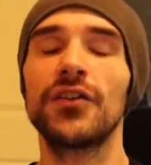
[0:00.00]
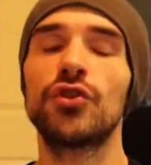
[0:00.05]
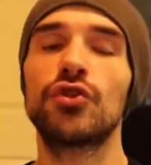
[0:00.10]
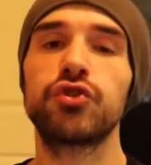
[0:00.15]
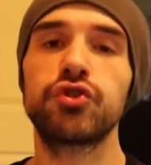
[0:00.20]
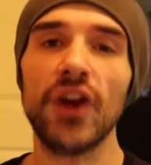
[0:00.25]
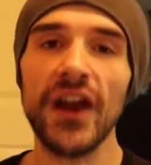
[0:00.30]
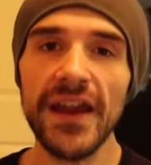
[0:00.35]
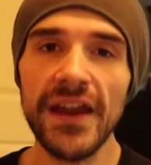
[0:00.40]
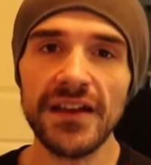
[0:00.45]

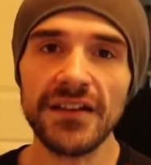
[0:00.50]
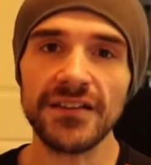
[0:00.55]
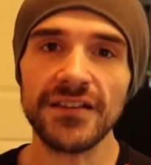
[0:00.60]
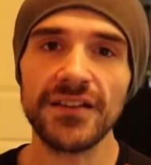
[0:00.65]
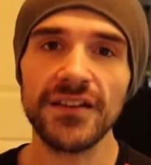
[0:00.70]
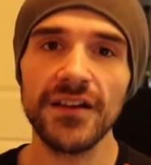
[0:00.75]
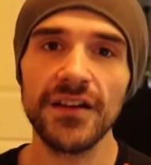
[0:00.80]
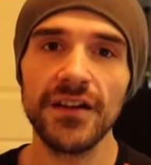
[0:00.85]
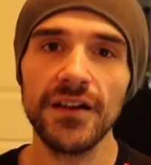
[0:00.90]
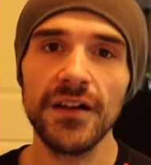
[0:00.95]

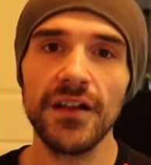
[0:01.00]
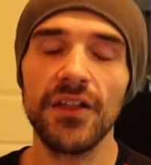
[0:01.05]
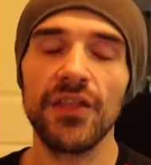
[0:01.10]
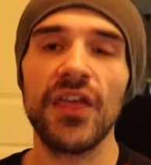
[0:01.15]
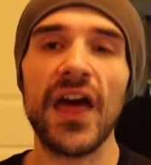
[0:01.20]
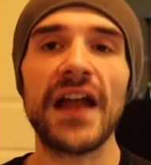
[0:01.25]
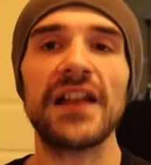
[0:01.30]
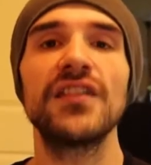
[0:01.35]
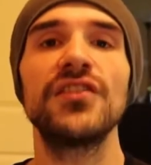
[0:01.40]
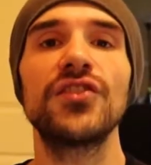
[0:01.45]
Great,
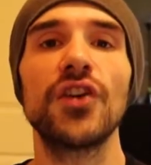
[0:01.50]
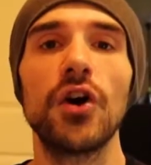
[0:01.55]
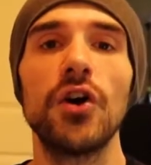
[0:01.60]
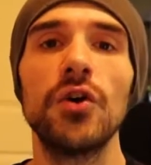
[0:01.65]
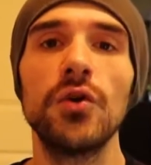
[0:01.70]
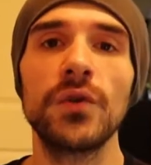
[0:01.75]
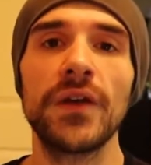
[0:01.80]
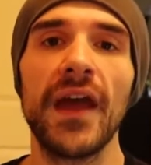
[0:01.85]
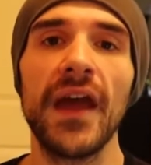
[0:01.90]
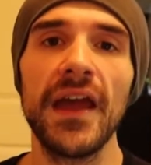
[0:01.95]
that is
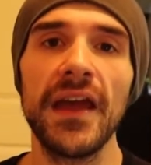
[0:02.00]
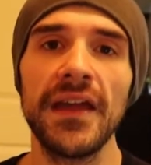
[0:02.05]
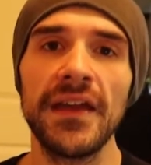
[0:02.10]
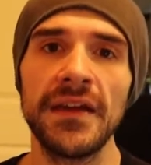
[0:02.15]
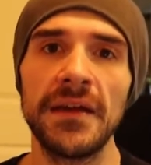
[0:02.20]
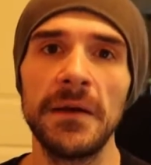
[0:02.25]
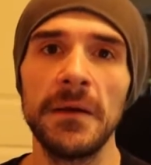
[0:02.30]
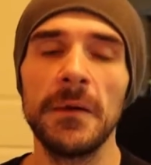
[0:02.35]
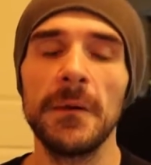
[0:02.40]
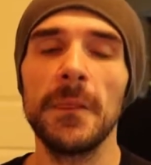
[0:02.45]

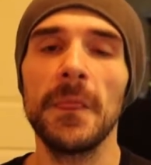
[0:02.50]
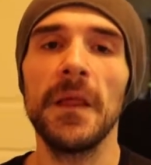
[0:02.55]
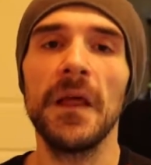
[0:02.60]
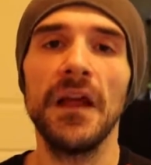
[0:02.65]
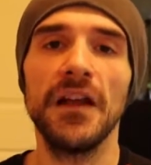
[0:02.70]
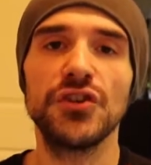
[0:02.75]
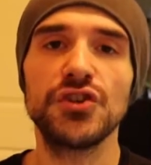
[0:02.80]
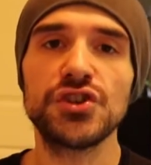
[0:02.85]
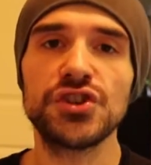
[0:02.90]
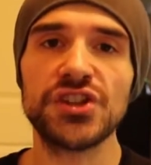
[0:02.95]
okay.
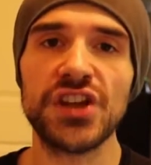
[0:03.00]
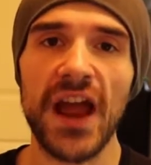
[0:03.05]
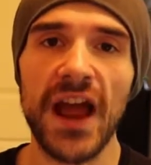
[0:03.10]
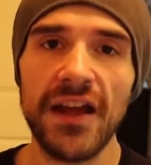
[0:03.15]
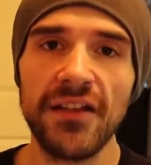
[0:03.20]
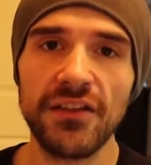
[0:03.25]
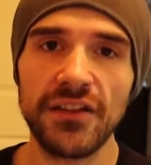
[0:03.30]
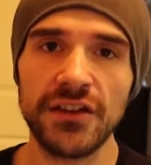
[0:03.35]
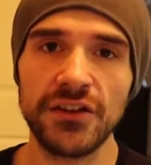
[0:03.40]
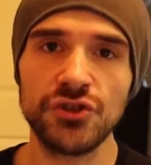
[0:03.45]

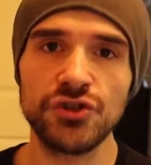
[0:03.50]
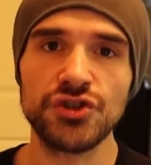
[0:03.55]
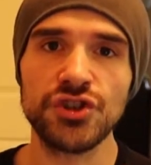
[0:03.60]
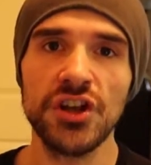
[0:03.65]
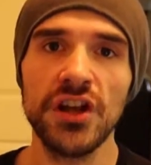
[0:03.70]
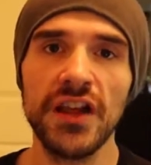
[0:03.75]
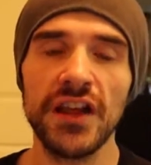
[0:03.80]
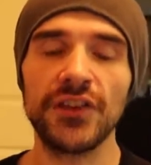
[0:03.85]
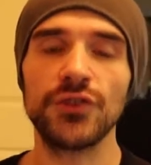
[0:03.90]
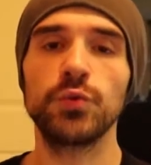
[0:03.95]
Challenge
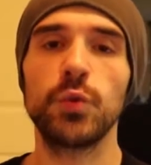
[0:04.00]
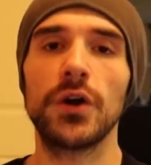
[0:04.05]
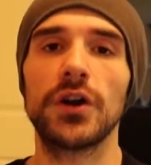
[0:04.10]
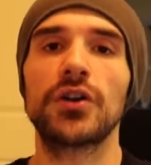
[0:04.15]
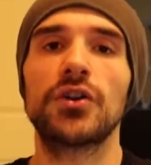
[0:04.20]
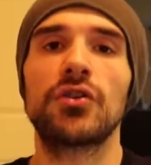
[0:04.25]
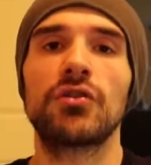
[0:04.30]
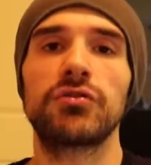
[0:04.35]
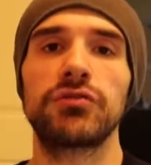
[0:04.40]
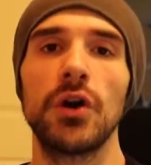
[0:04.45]
is
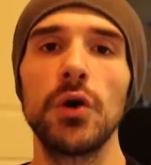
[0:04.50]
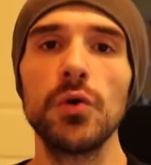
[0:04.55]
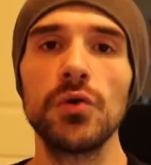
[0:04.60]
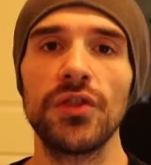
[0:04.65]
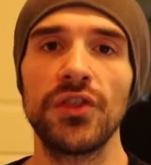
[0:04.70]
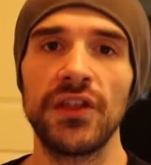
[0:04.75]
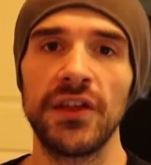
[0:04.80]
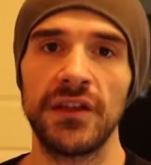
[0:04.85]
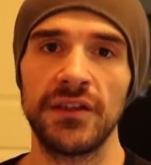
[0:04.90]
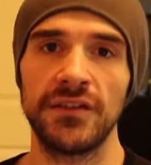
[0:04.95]
where
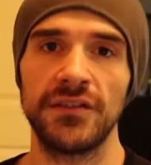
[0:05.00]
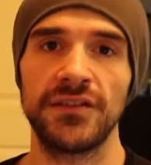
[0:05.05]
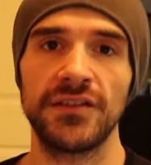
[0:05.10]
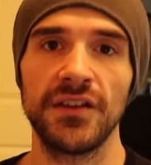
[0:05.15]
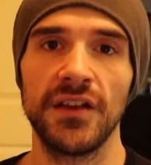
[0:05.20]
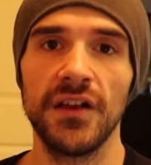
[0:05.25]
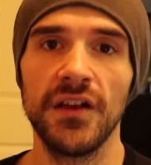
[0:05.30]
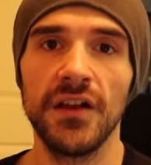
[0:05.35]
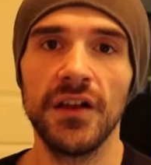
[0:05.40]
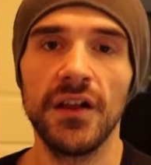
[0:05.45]
growth
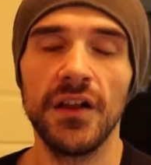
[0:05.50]
is.